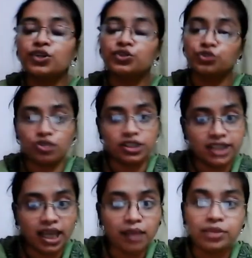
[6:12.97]
So the
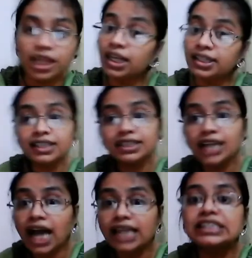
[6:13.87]
same thing the
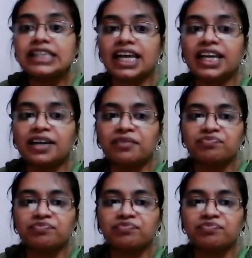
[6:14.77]
sky is telling.